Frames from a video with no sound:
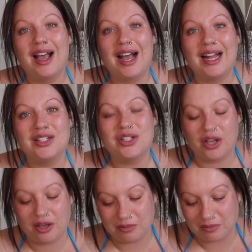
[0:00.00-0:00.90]
And
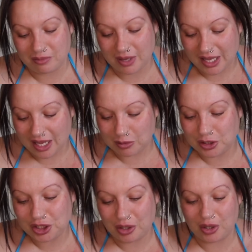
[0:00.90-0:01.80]
um, I'm going
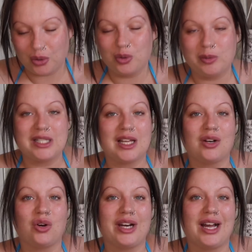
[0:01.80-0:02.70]
to show you all the bits that I
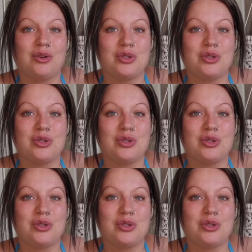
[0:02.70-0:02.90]
got now.